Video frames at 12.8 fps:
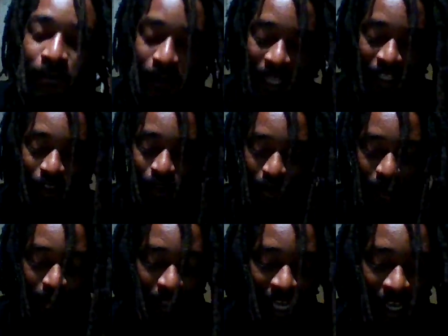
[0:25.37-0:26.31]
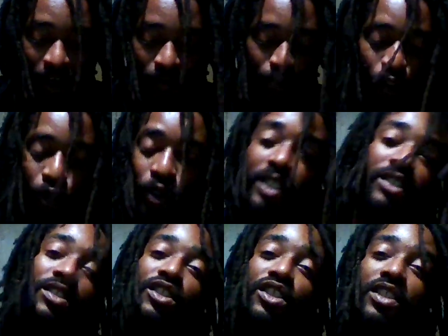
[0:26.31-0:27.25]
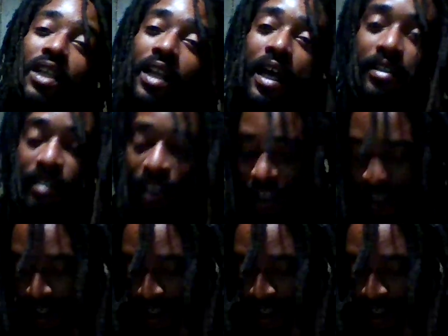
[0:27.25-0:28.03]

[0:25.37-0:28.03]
Like, storms knock over trees and shit like that.